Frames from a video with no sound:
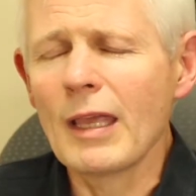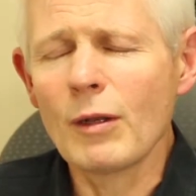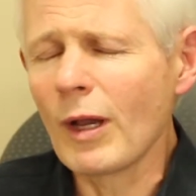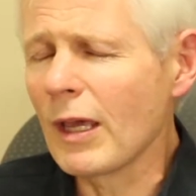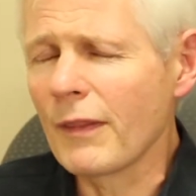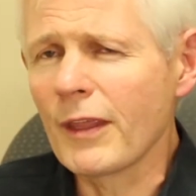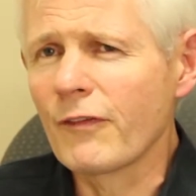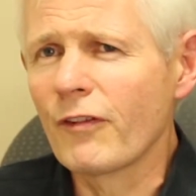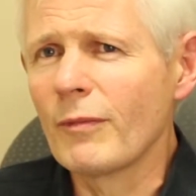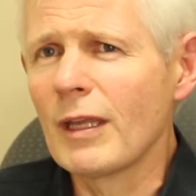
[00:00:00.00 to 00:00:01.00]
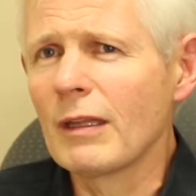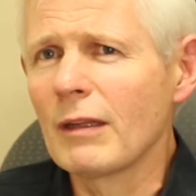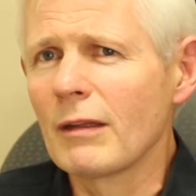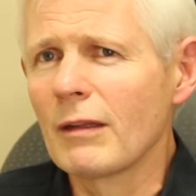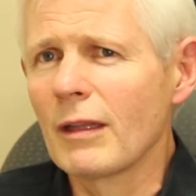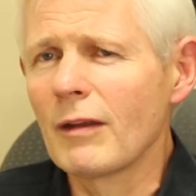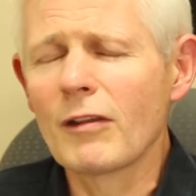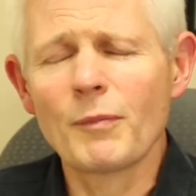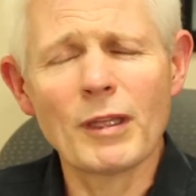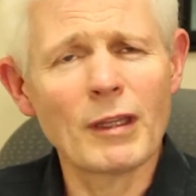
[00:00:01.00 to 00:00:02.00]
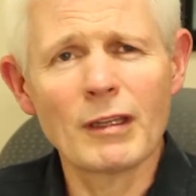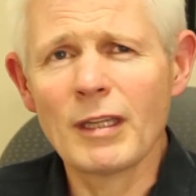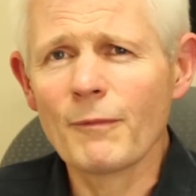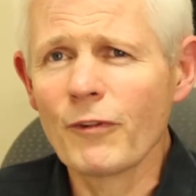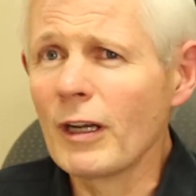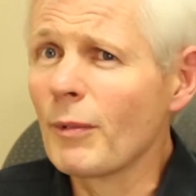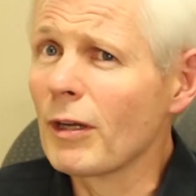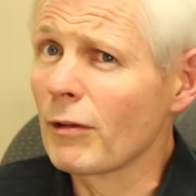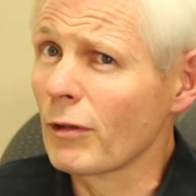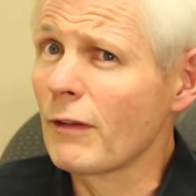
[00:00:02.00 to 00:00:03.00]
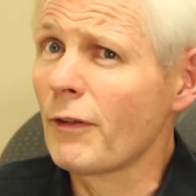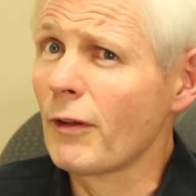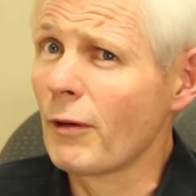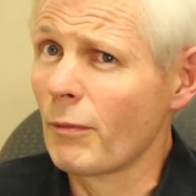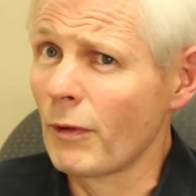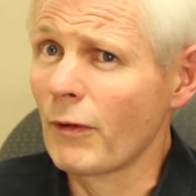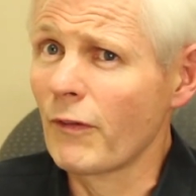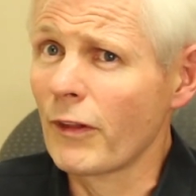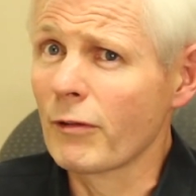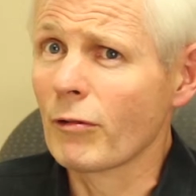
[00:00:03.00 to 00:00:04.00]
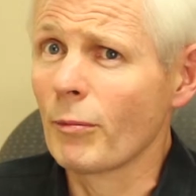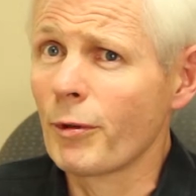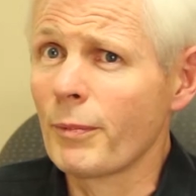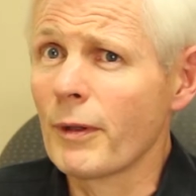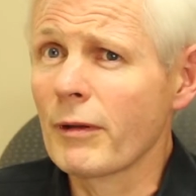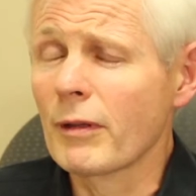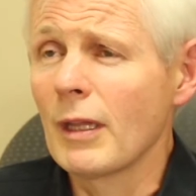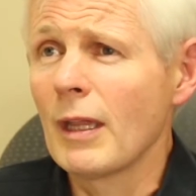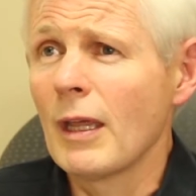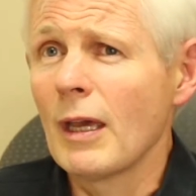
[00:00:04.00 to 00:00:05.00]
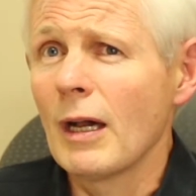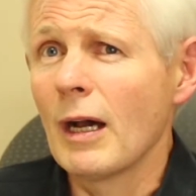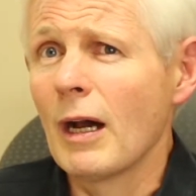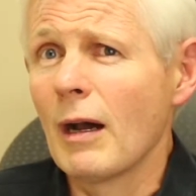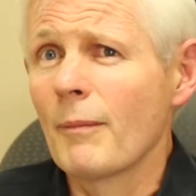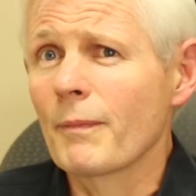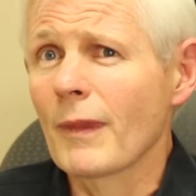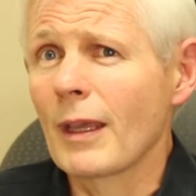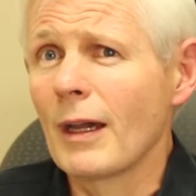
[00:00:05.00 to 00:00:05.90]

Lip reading: you know, I think for me, and this would be a tip for anybody who's looking for their soul purpose, I